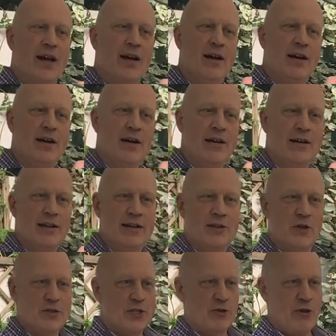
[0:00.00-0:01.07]
uh,
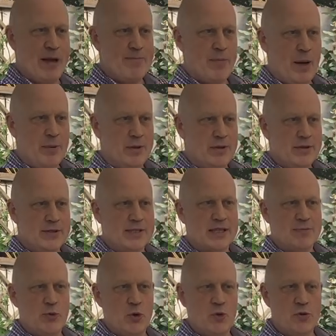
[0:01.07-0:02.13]
lots of great bubbles,
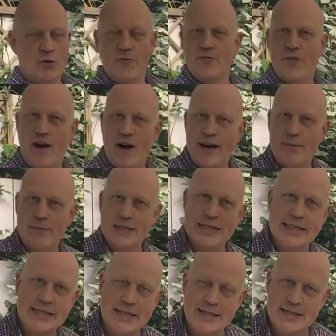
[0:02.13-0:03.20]
small and fine and
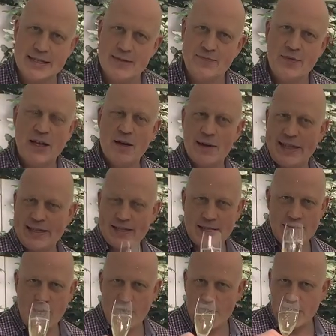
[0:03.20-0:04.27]
persistent. It's
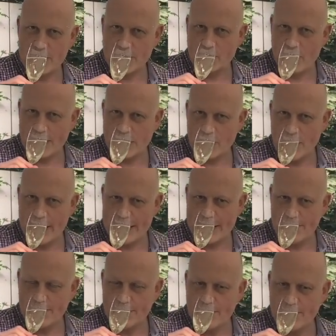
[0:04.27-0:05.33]
the nose straight
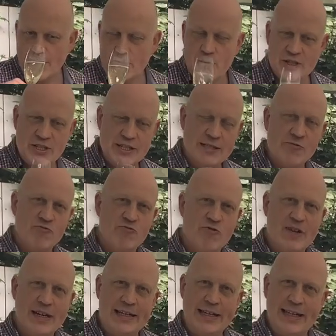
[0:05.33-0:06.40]
away, which is
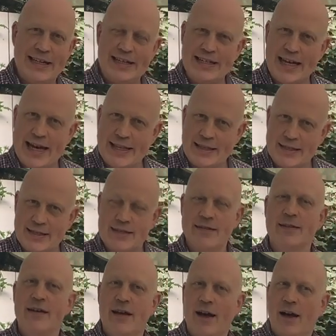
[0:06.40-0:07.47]
really
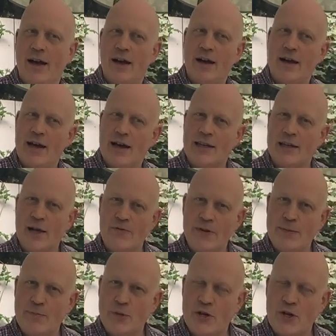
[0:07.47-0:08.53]
intense, uh, a
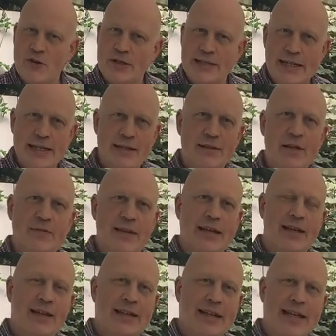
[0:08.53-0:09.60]
lovely purity, lovely
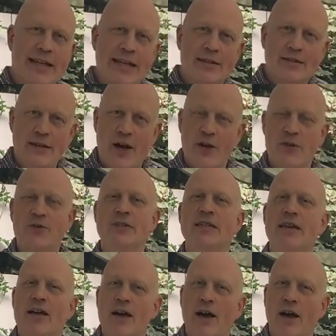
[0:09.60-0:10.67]
clean nose,
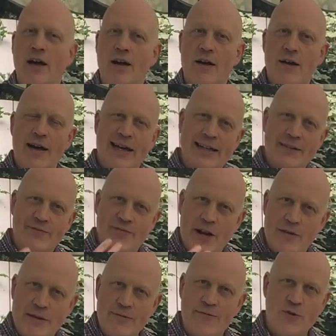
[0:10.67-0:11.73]
uh,
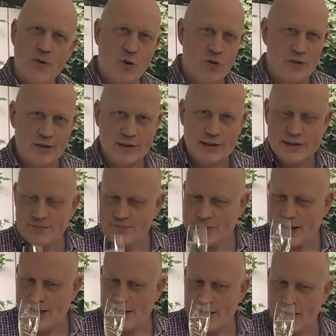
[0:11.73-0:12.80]
very floral,
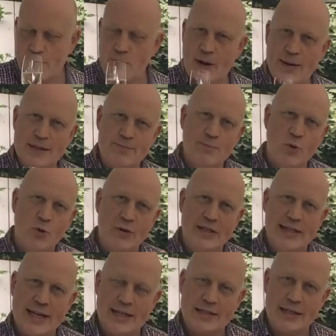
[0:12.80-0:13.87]
uh, perhaps more
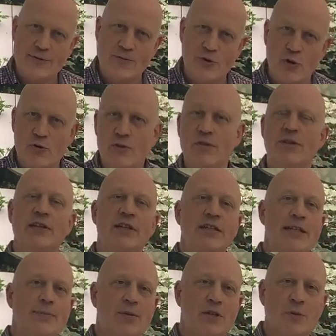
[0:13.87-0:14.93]
intensely floral than your
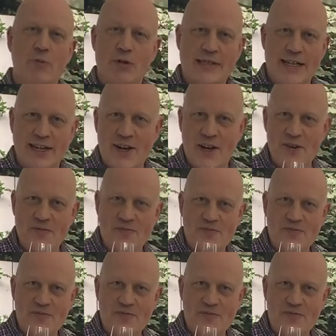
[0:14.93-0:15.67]
typical Prosecco.